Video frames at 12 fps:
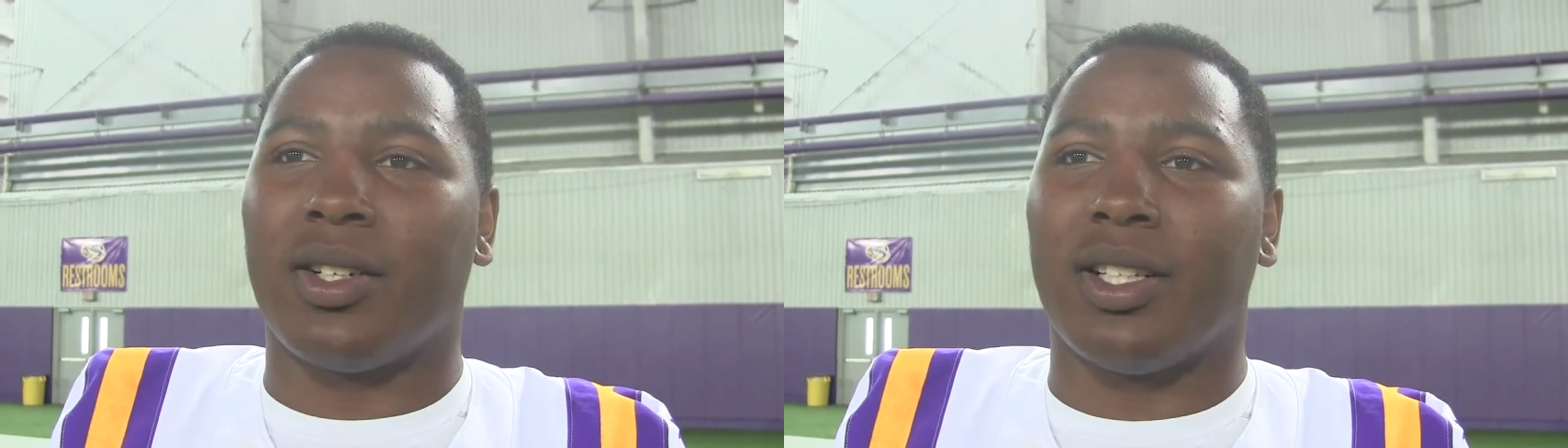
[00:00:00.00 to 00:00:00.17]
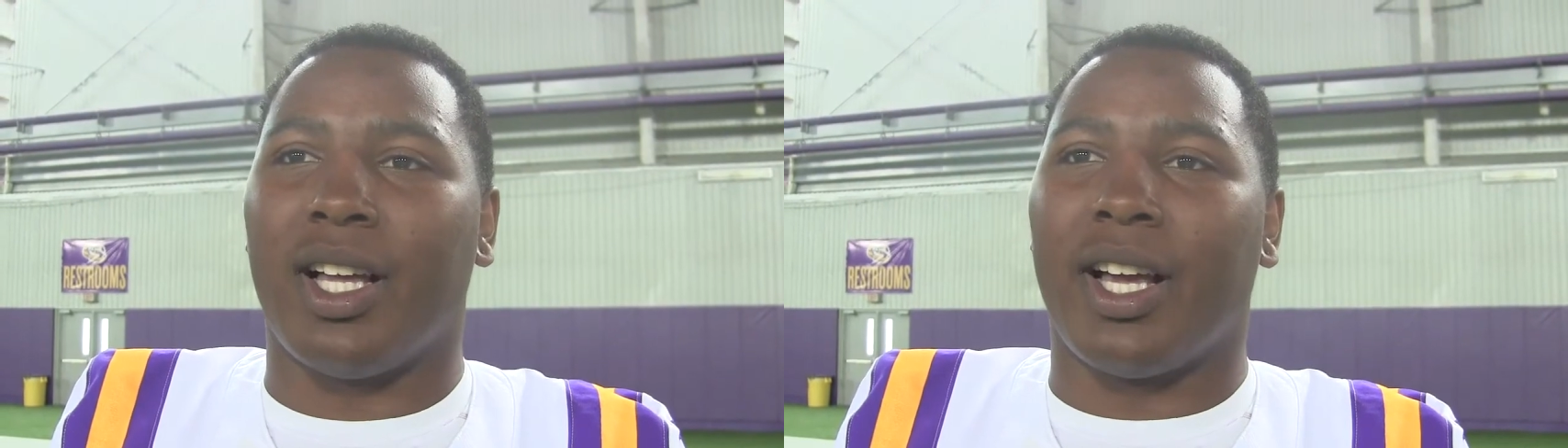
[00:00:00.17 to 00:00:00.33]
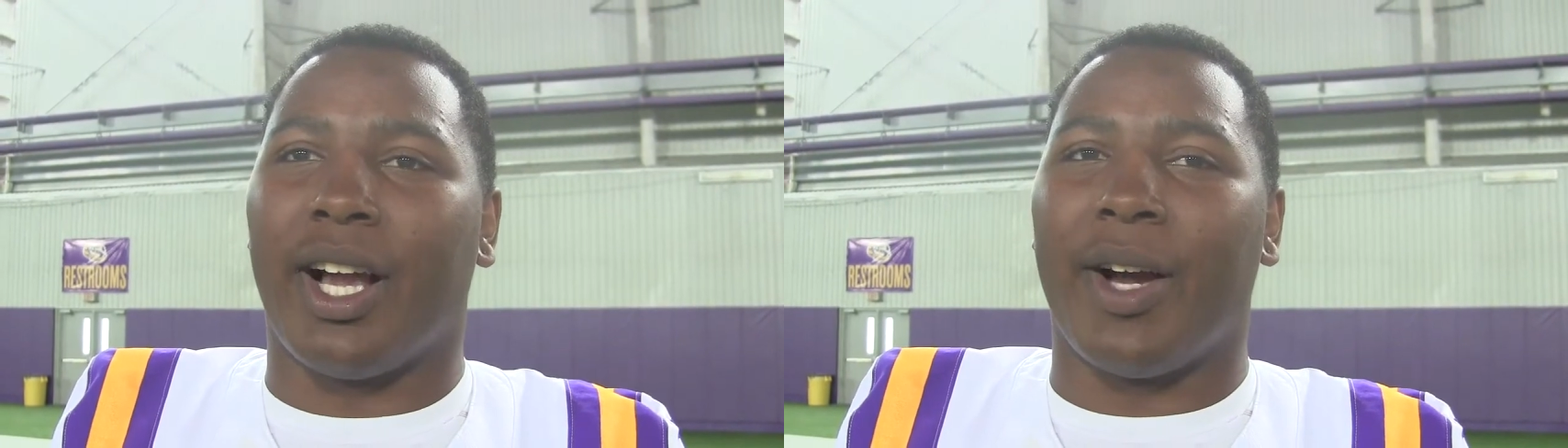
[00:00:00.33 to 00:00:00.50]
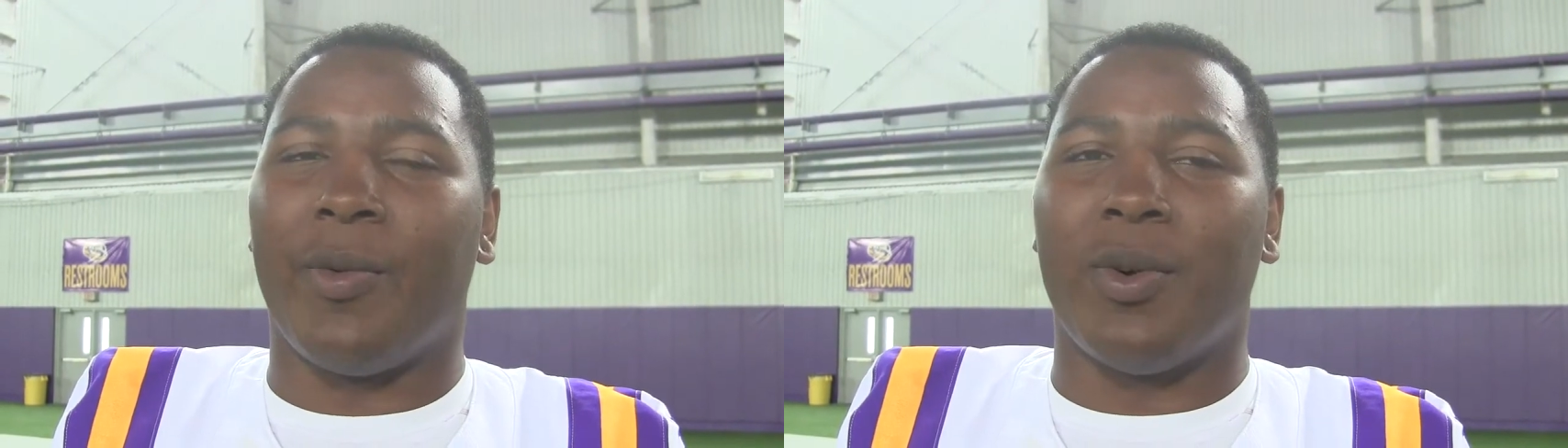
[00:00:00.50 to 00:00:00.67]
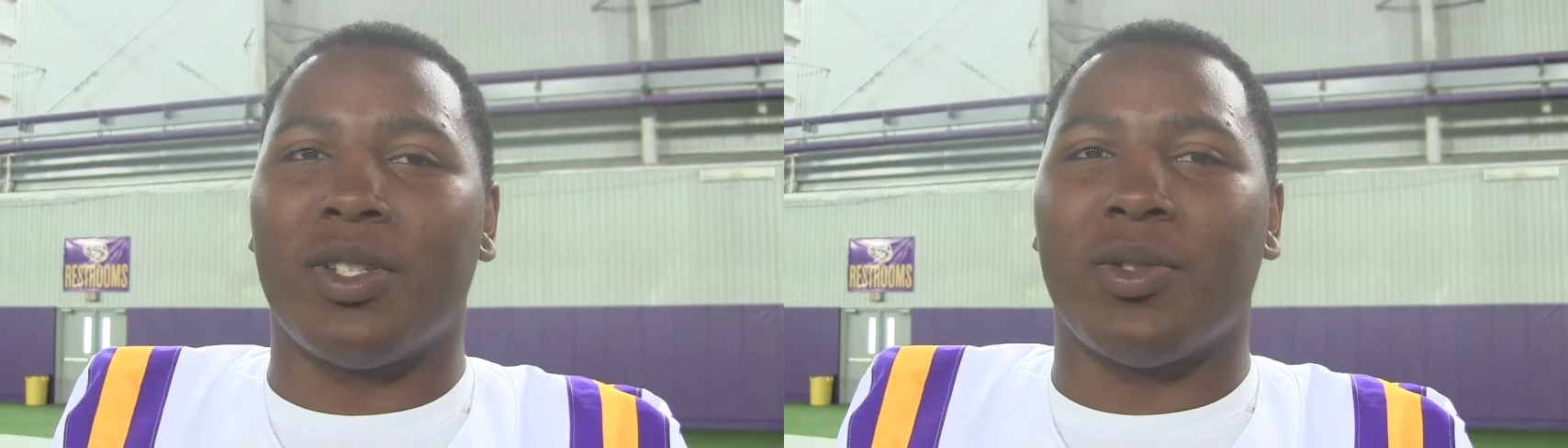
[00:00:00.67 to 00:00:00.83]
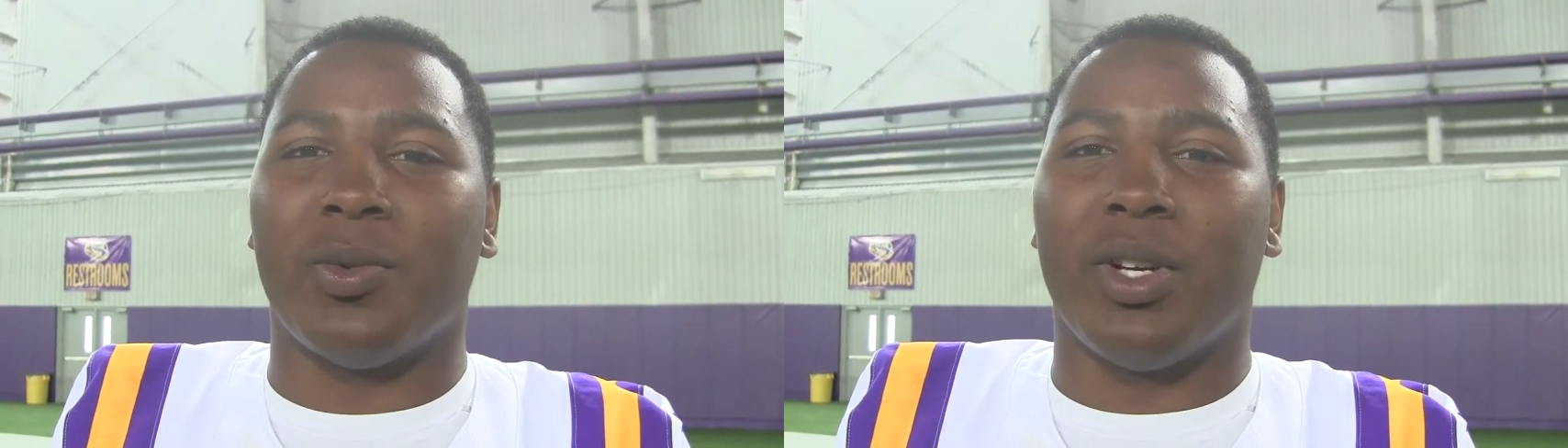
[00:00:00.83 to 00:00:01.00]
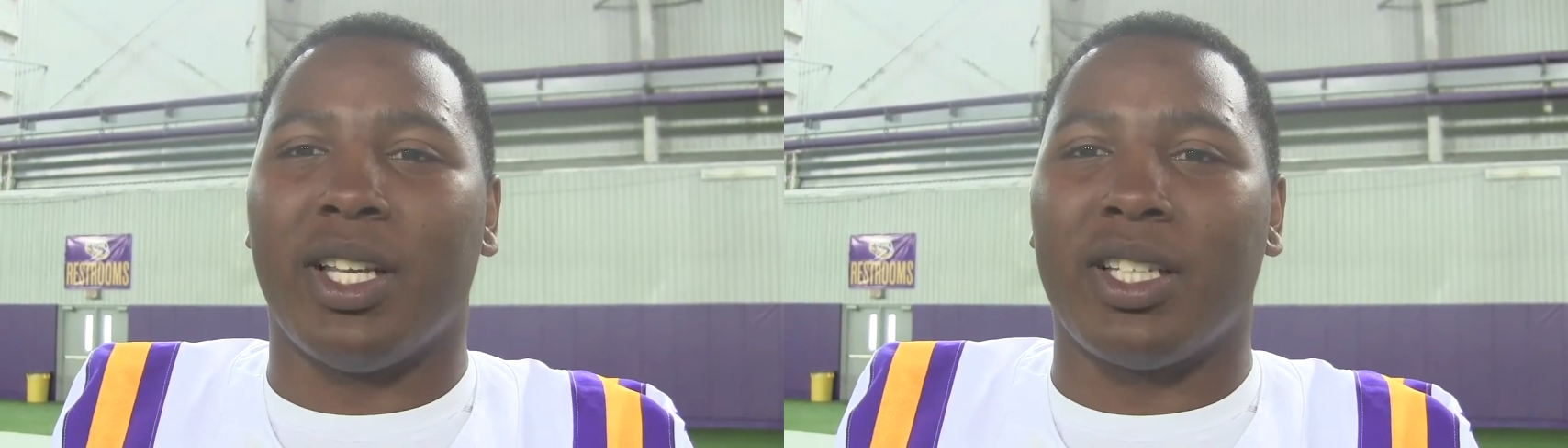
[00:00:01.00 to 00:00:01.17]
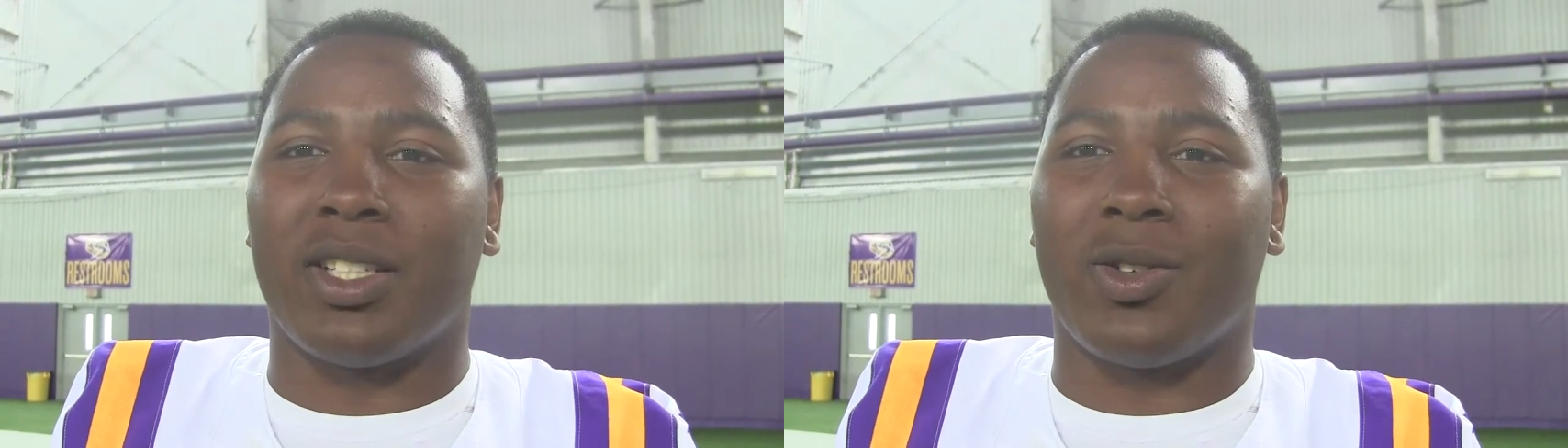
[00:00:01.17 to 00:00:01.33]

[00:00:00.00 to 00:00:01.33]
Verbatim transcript: But like I wasn't really into